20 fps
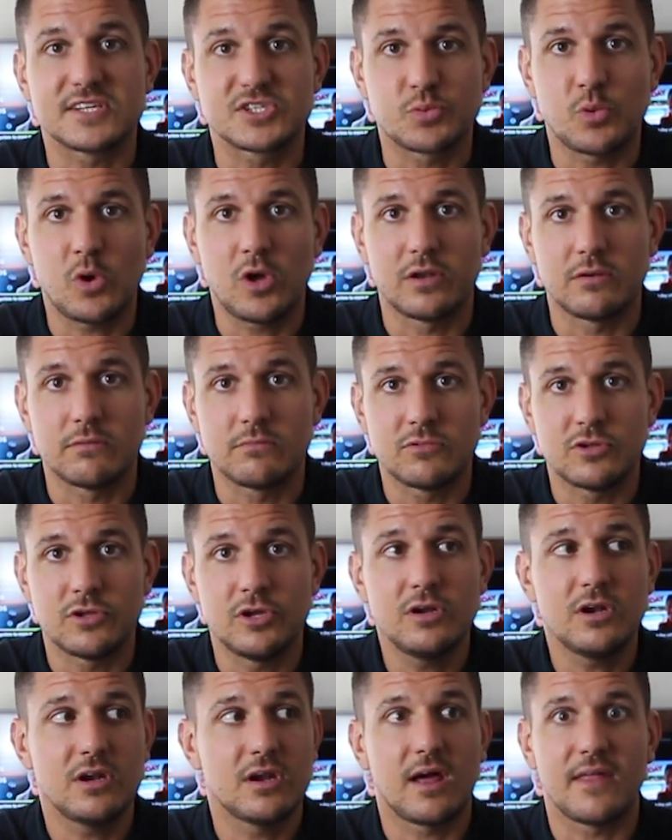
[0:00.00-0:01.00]
swan,
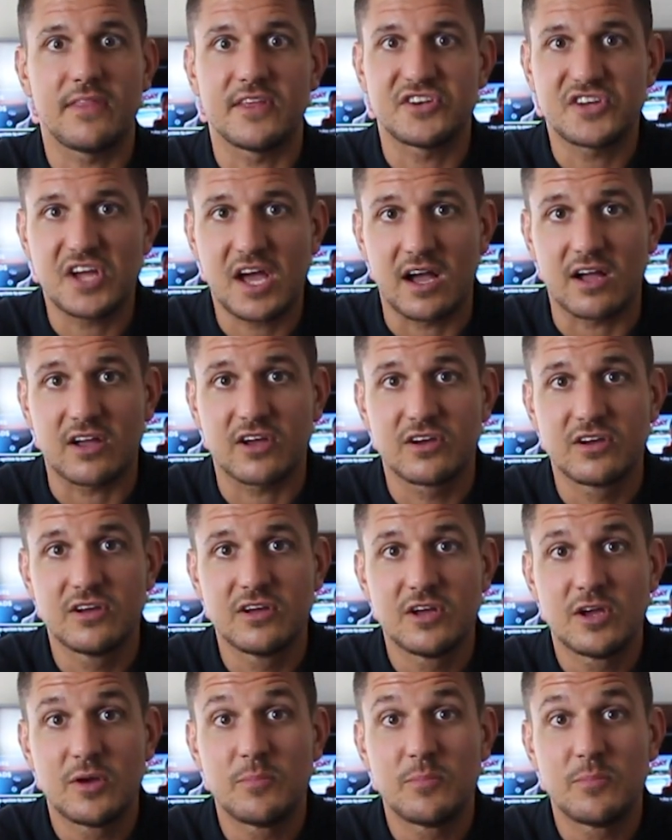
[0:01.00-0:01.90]
you look like the duck.